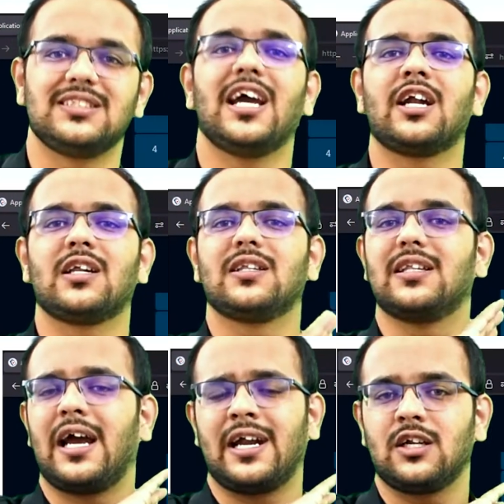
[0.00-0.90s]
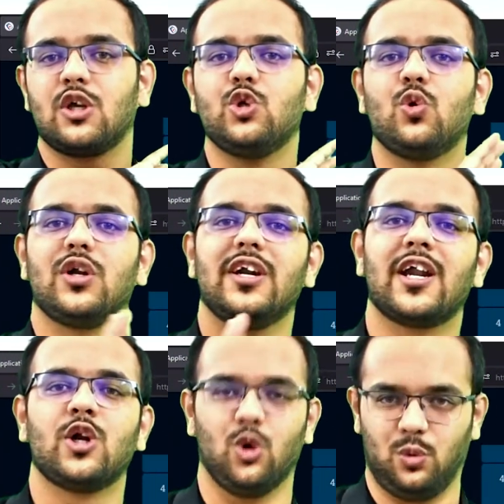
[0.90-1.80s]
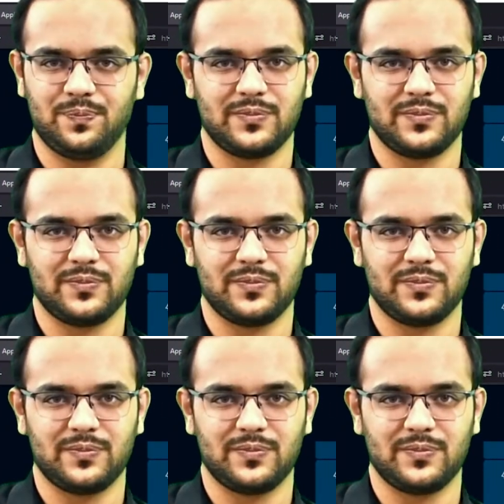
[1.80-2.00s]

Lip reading: yet that you didn't know.